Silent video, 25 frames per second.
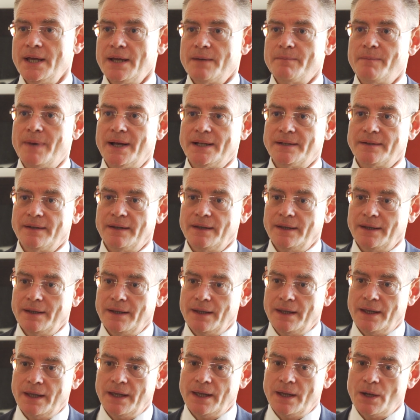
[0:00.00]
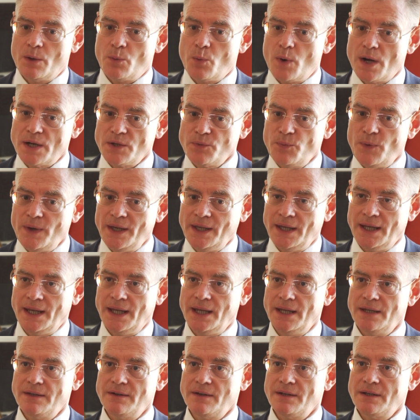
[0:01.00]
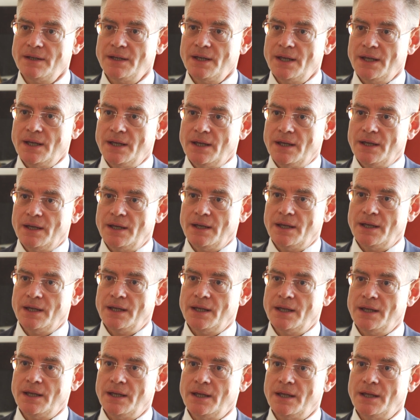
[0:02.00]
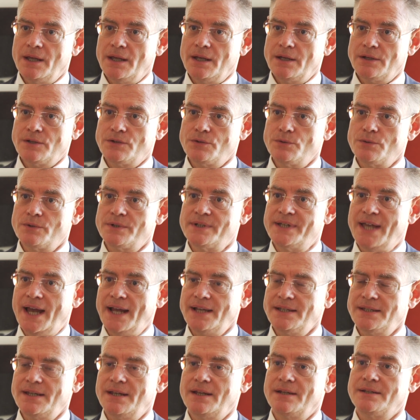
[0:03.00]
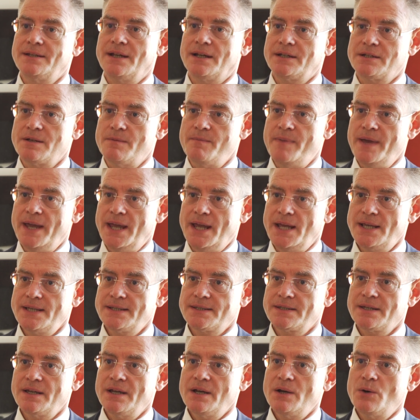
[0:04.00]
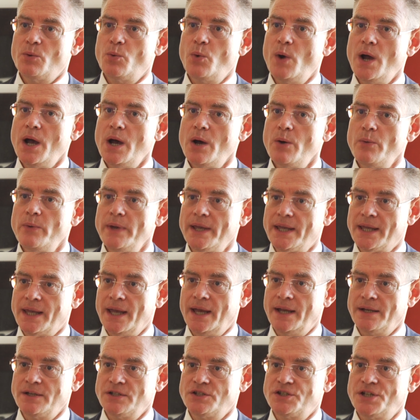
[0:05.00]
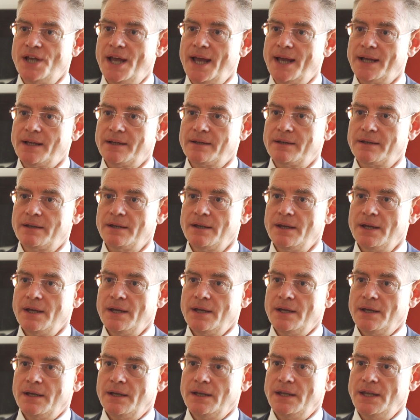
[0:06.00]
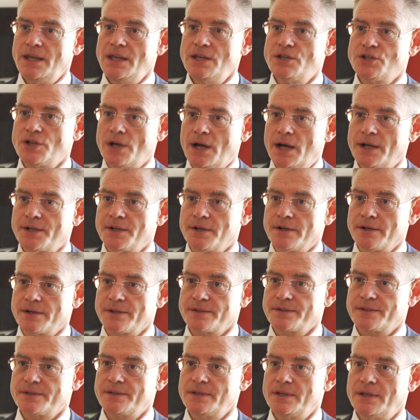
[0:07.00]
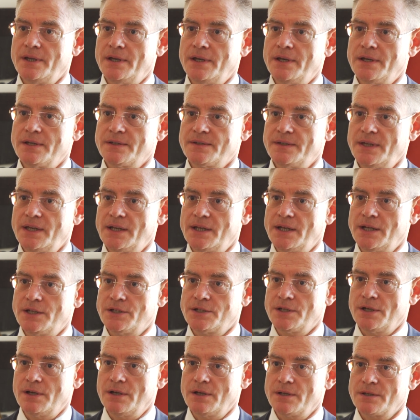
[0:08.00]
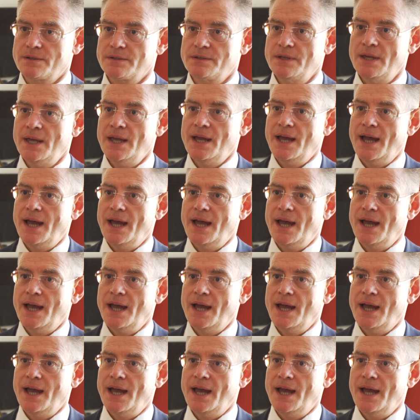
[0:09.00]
but what we need to get a database where we can check each other's signatures,